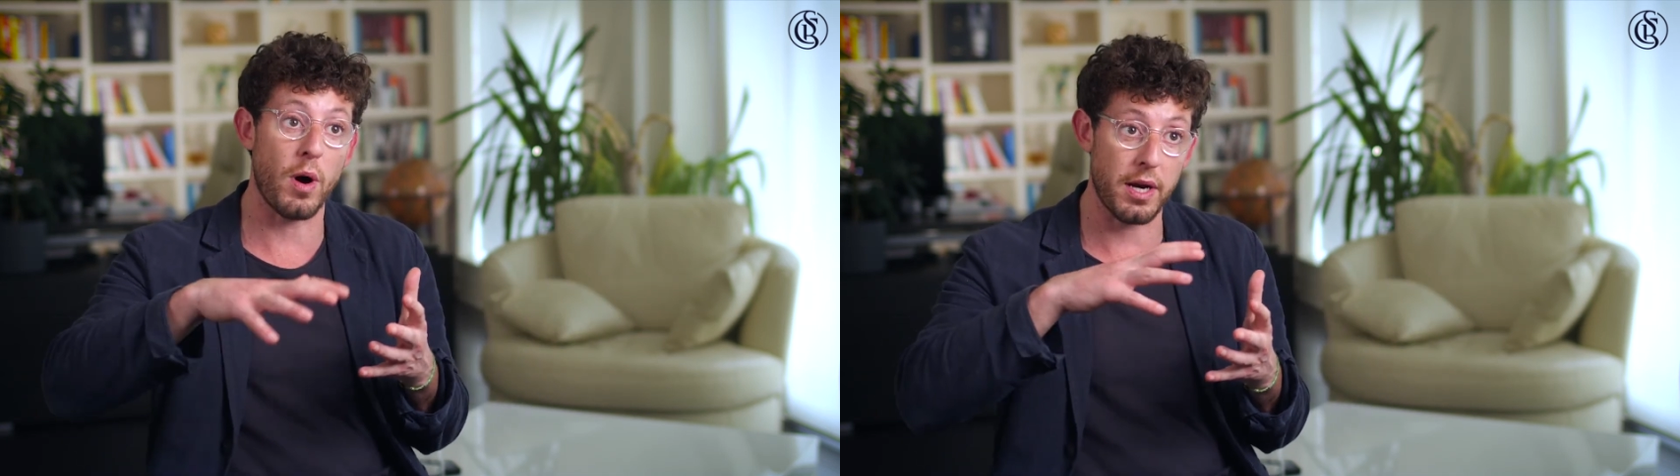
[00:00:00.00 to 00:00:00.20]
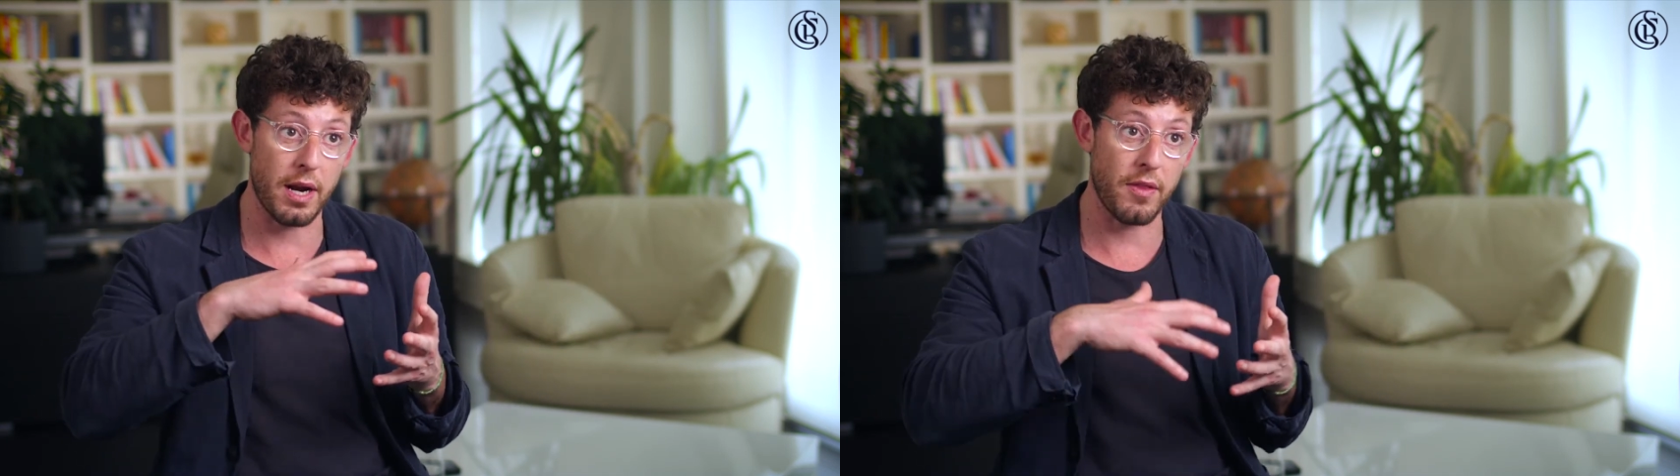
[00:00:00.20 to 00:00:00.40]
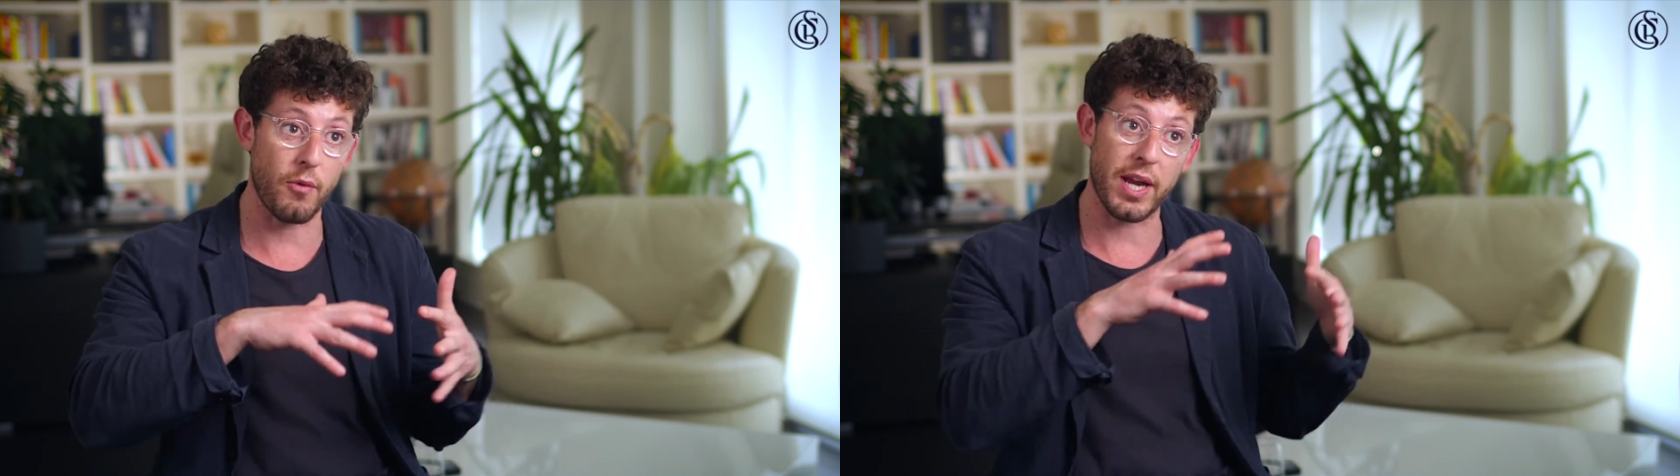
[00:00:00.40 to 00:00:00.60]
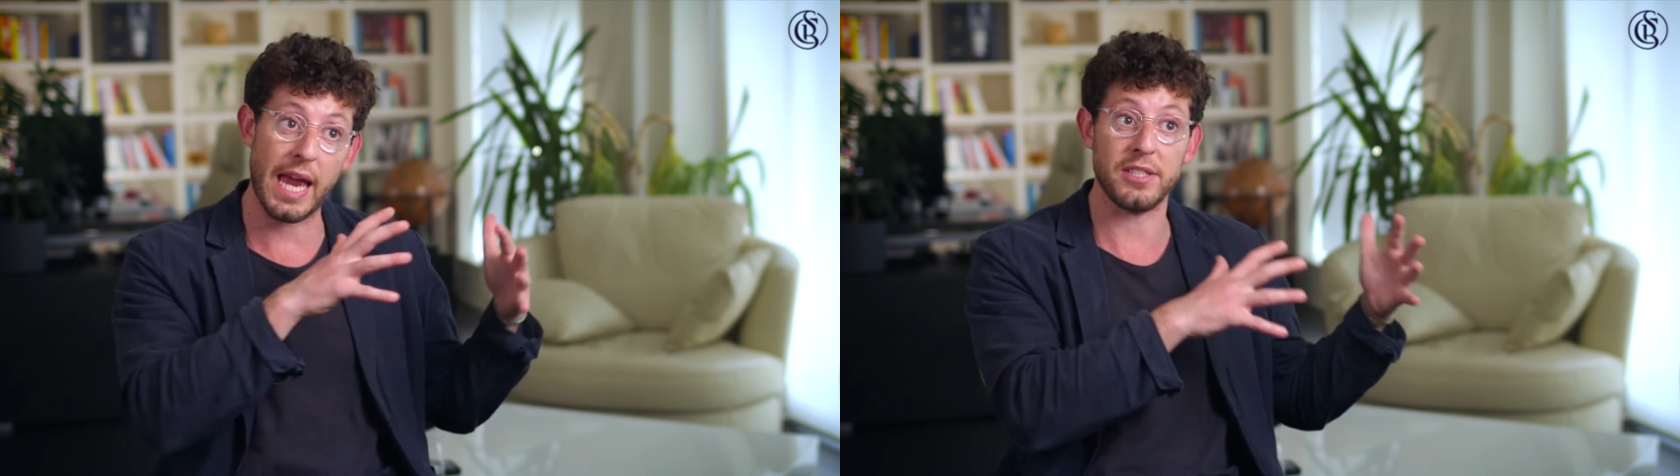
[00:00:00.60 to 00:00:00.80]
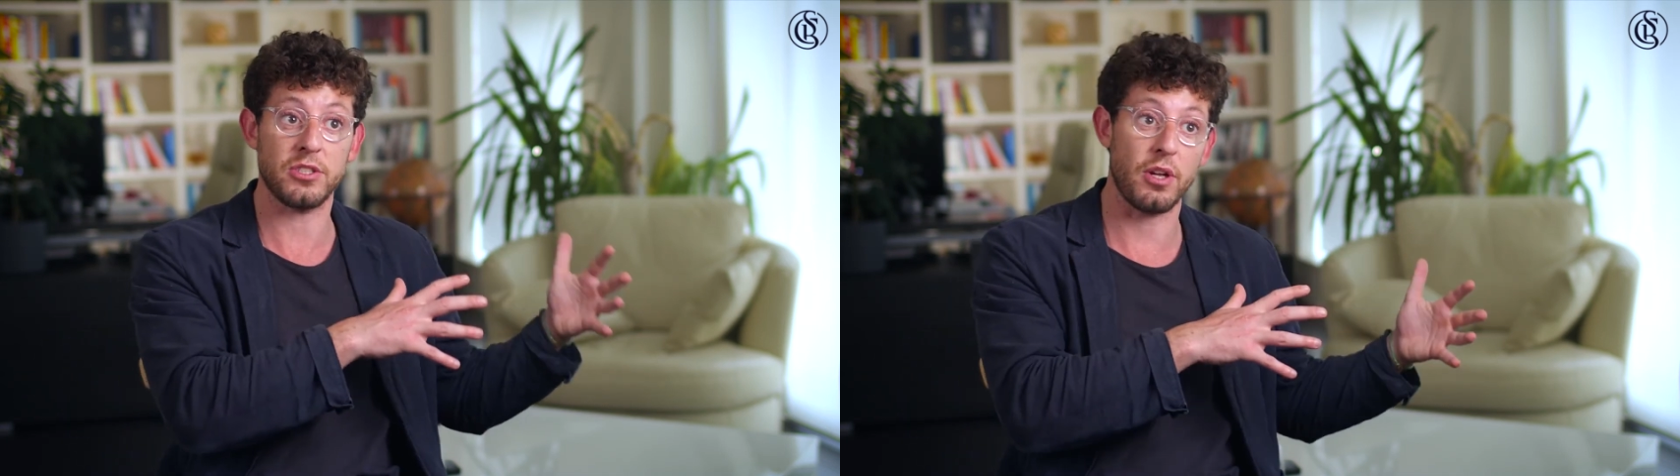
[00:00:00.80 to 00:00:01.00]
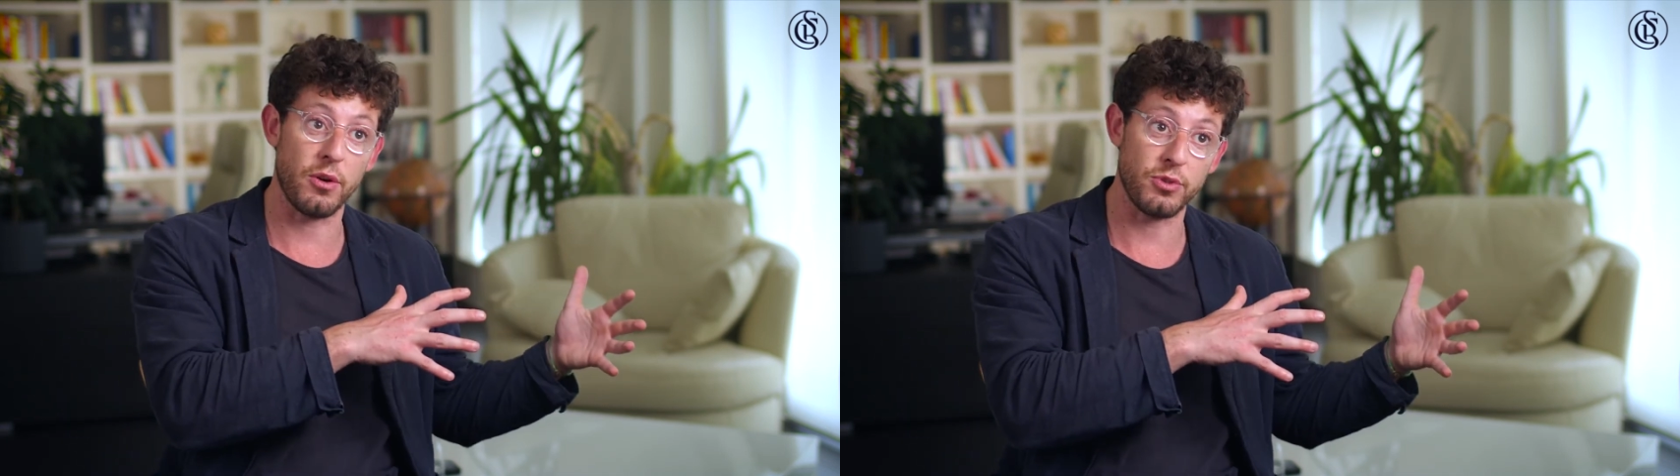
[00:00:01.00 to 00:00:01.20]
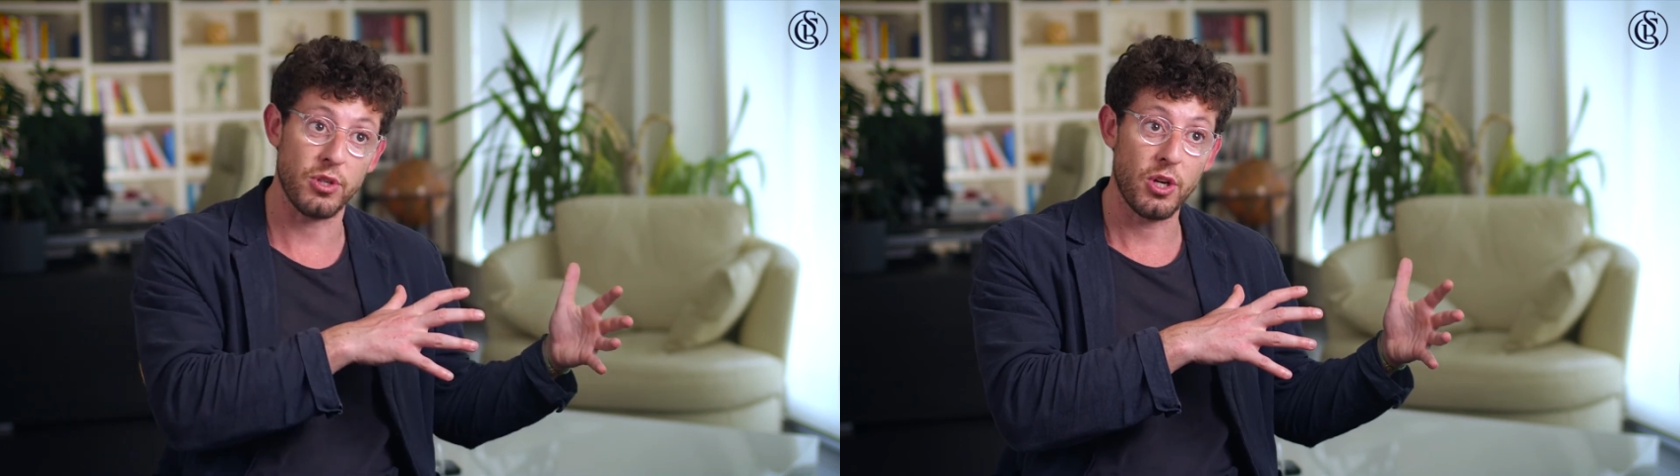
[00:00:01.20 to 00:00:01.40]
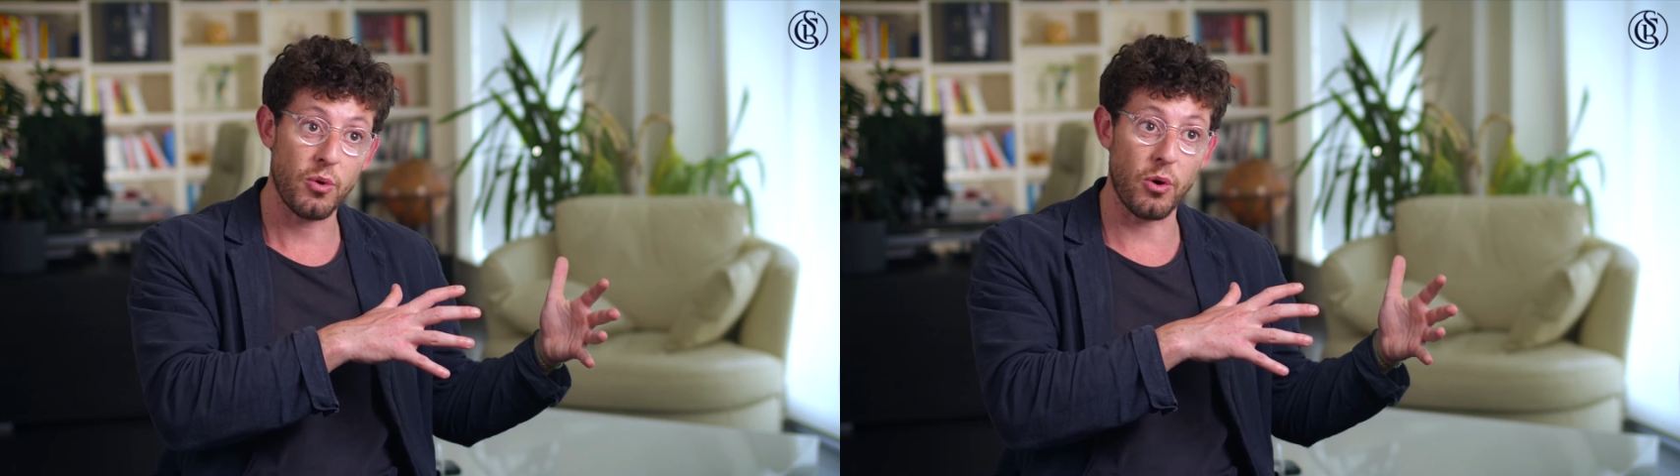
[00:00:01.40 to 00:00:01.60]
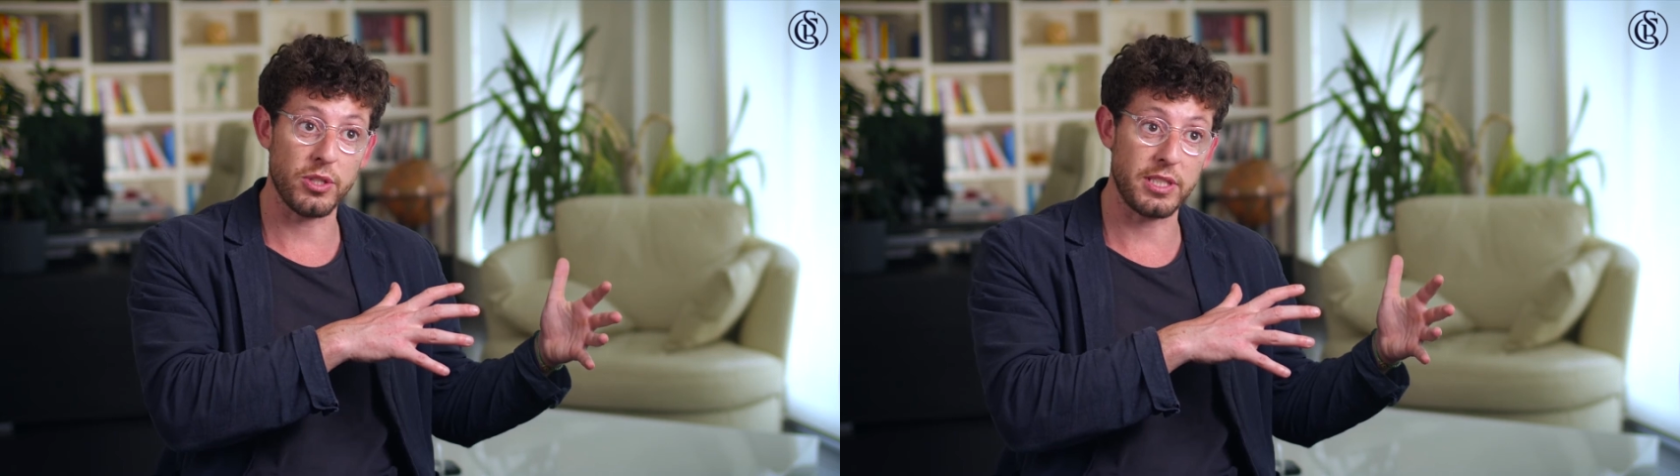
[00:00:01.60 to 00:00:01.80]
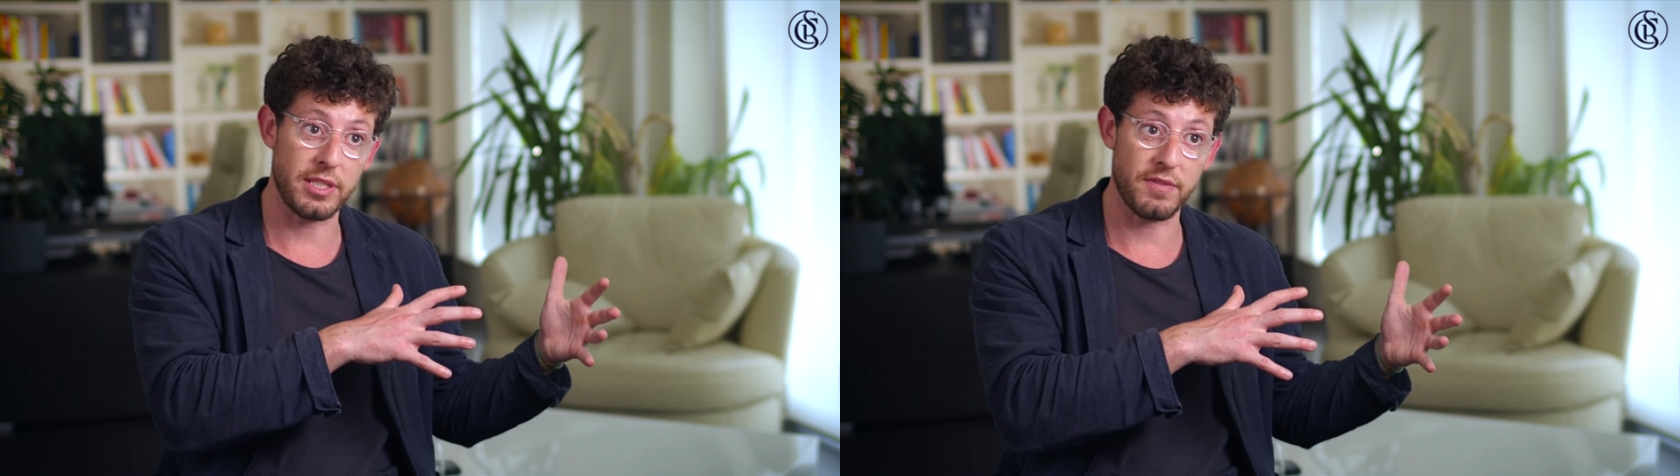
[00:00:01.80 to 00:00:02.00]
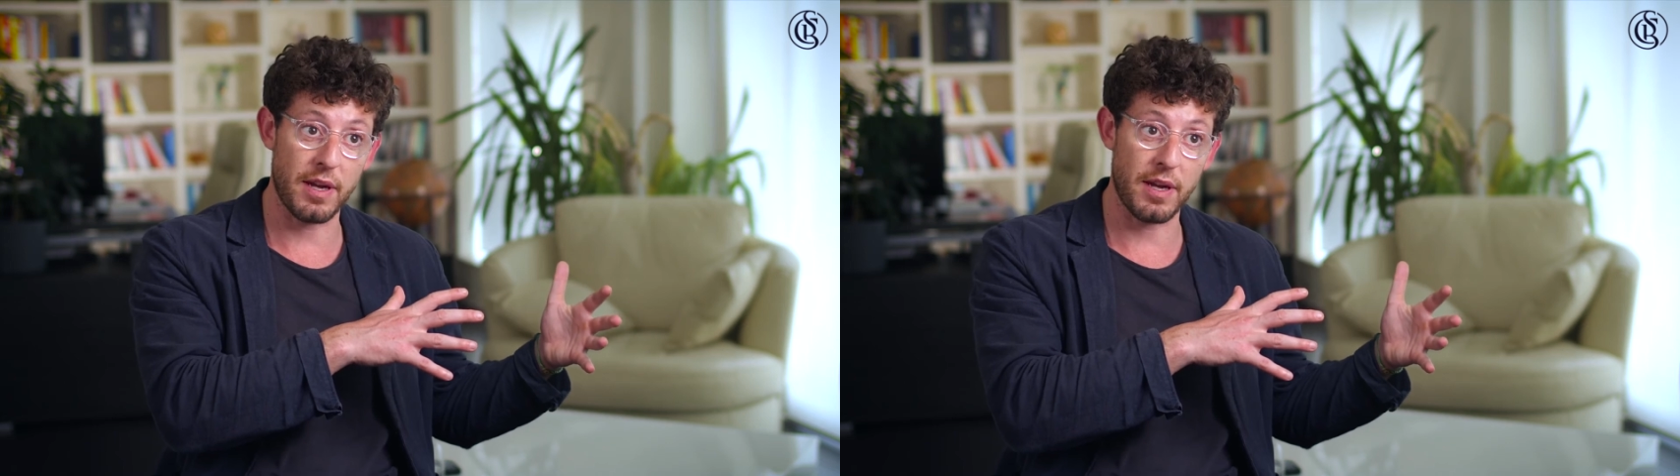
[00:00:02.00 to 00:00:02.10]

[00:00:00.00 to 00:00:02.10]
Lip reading: one another against those qualitative